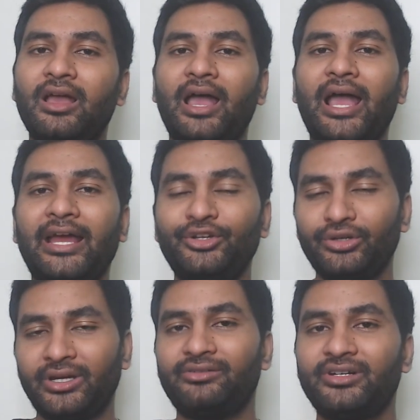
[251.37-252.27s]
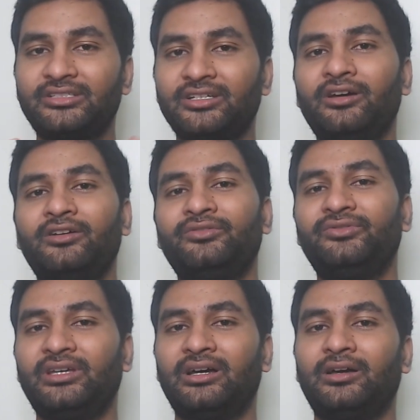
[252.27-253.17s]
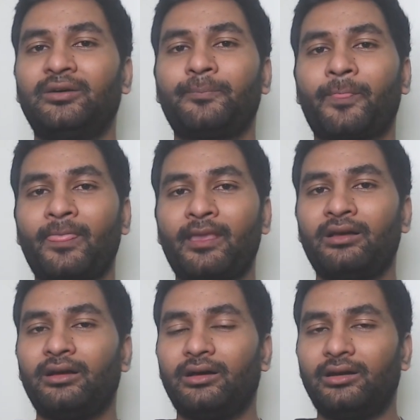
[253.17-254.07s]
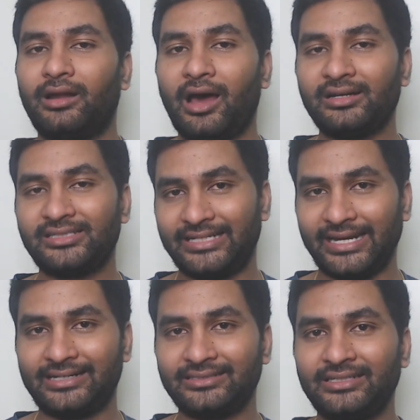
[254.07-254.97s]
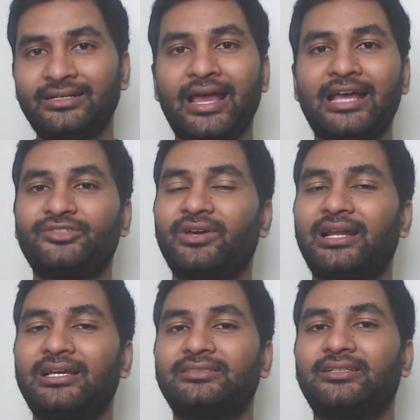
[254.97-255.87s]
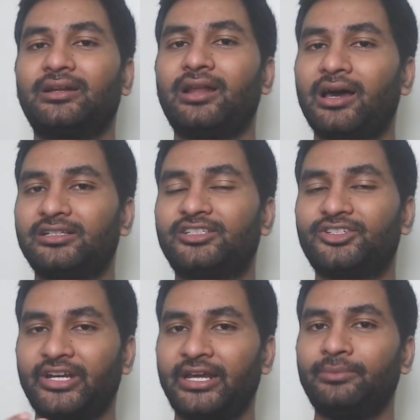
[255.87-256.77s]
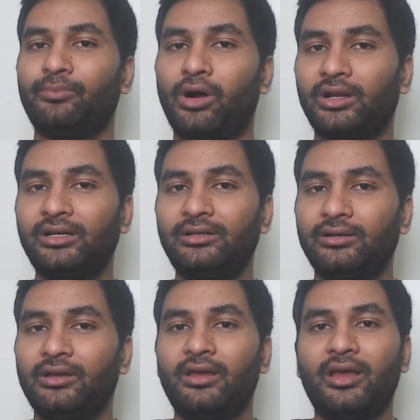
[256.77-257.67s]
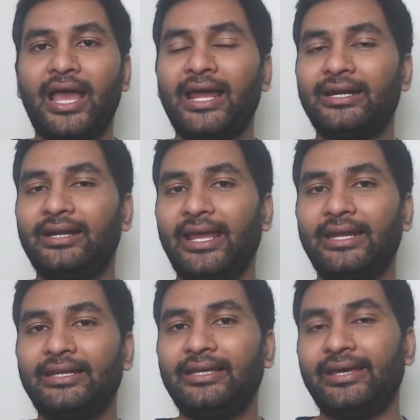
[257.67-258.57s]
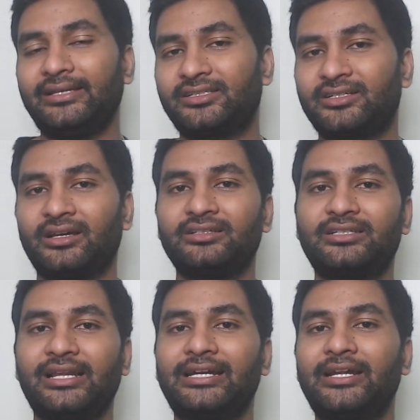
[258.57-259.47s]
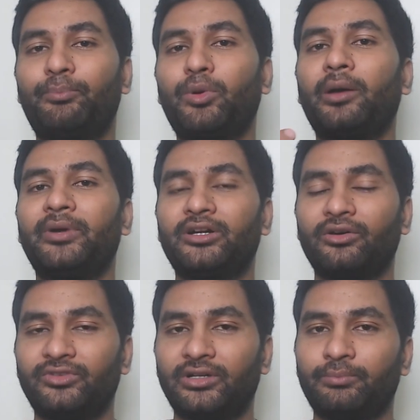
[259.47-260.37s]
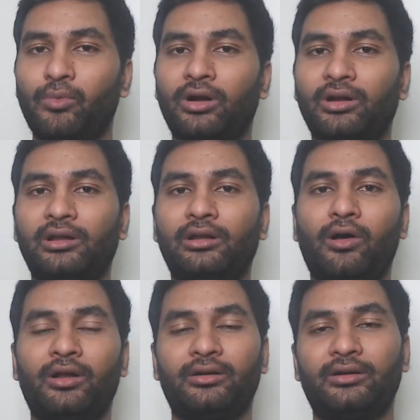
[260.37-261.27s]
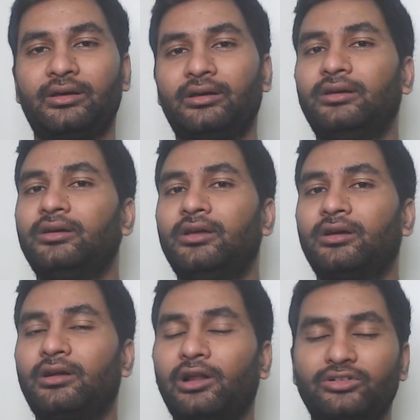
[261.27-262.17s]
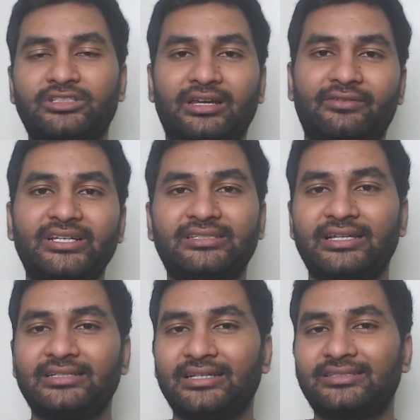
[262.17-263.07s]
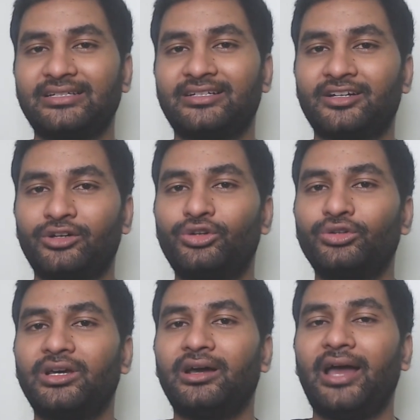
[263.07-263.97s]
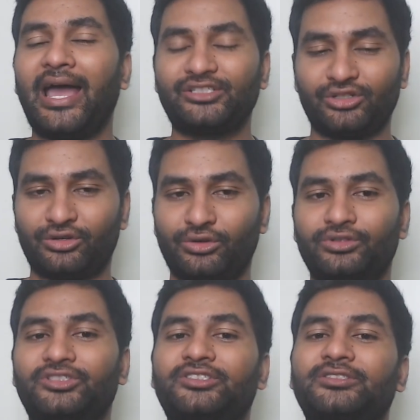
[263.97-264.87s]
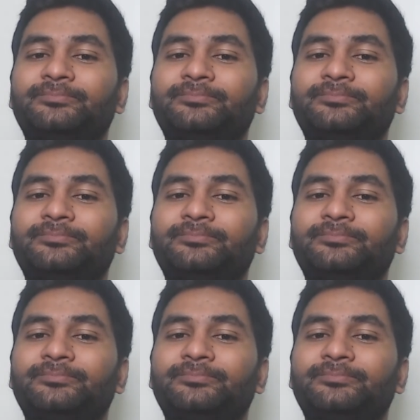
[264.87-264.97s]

and you can reserve the large data set as well as the large trained model and any extras like deployment of that model on cloud services etc. to the actual course.